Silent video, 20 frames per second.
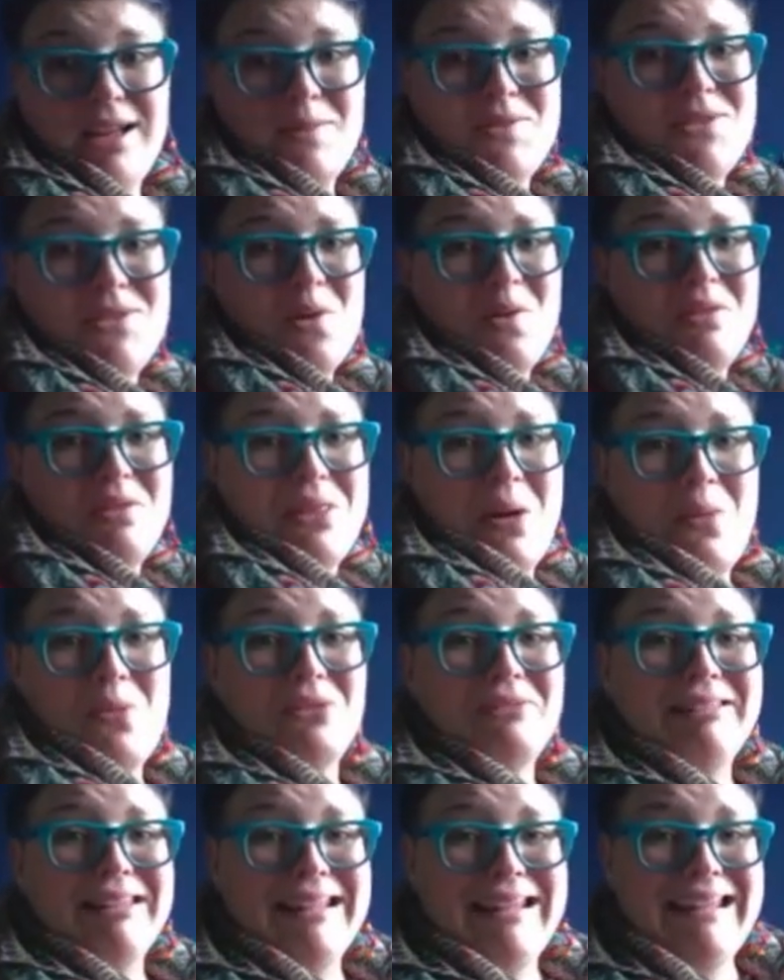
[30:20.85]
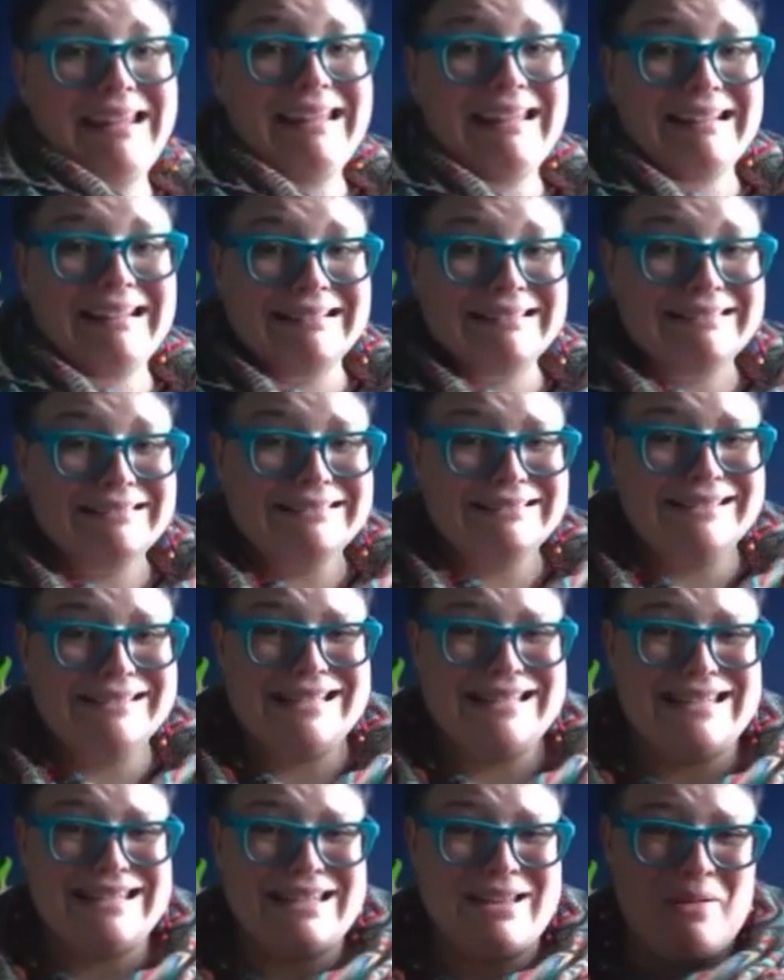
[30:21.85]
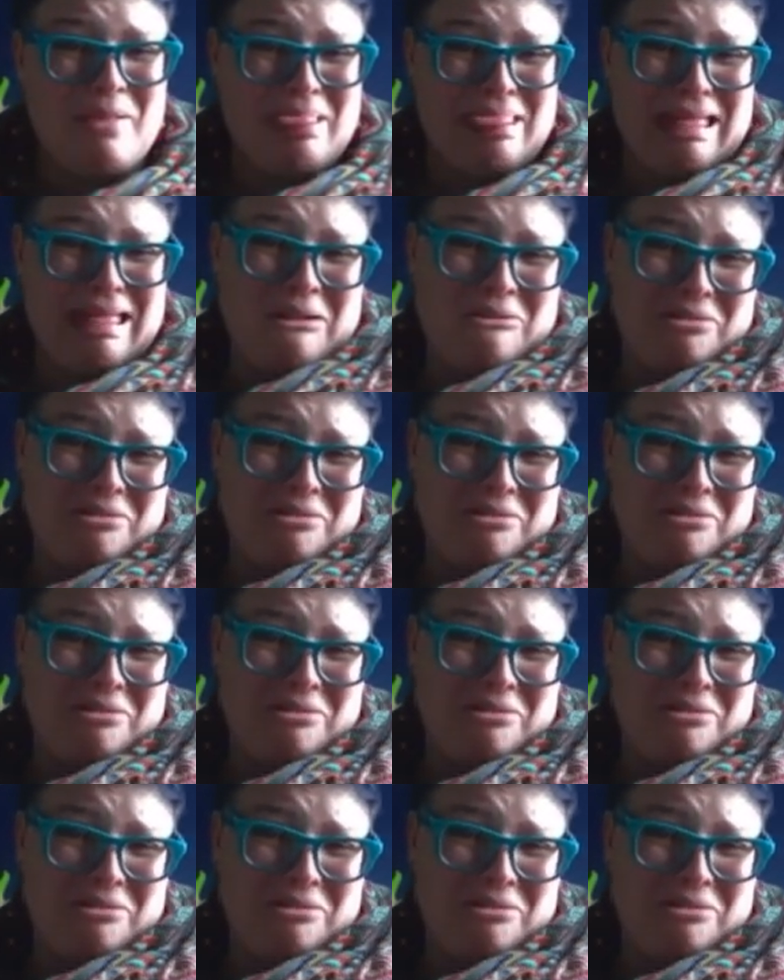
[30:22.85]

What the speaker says: So lonely. So